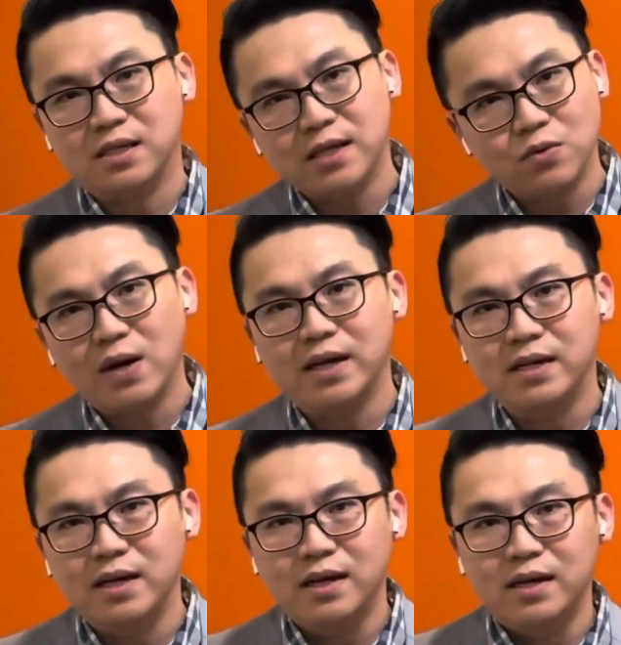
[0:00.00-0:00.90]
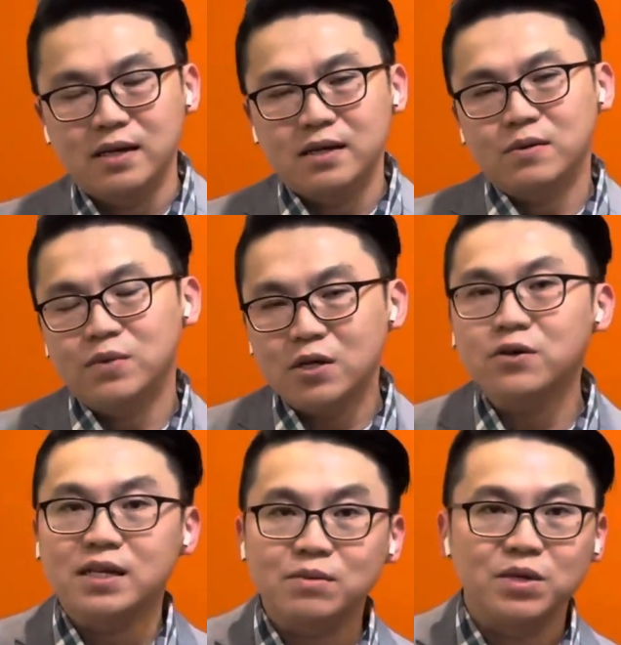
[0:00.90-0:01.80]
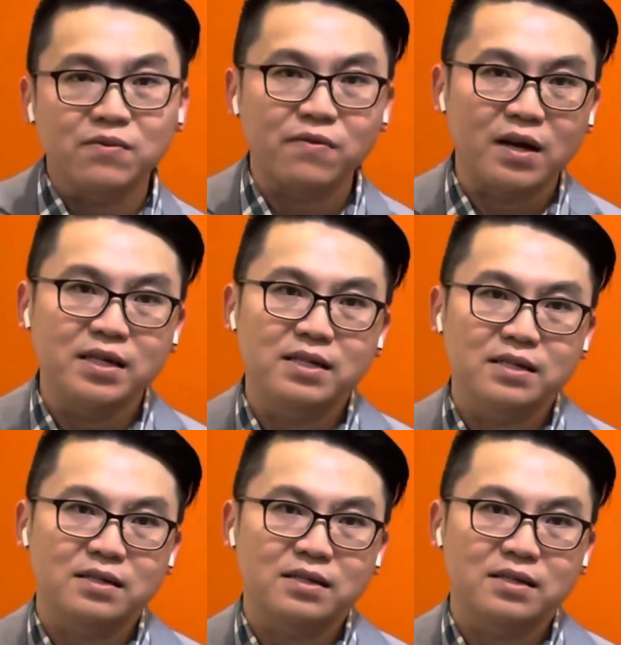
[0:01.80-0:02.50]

That's why we don't need to be afraid.